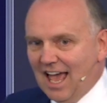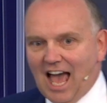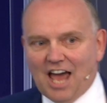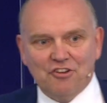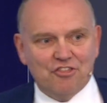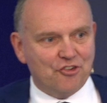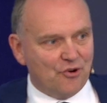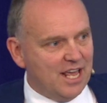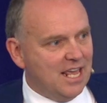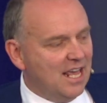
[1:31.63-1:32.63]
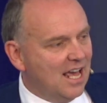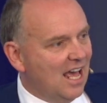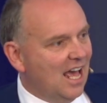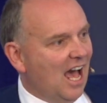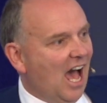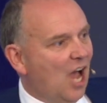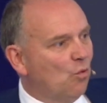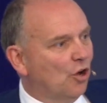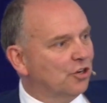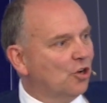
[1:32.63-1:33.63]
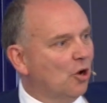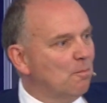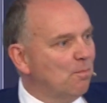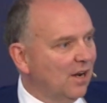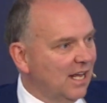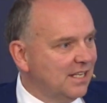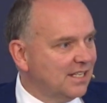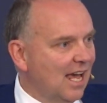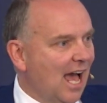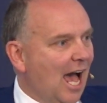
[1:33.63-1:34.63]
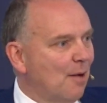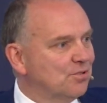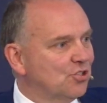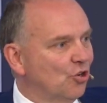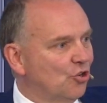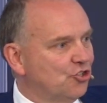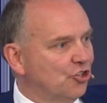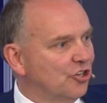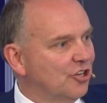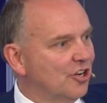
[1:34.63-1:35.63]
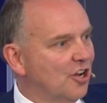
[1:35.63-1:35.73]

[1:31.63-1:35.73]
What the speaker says: And three, I want complete absolution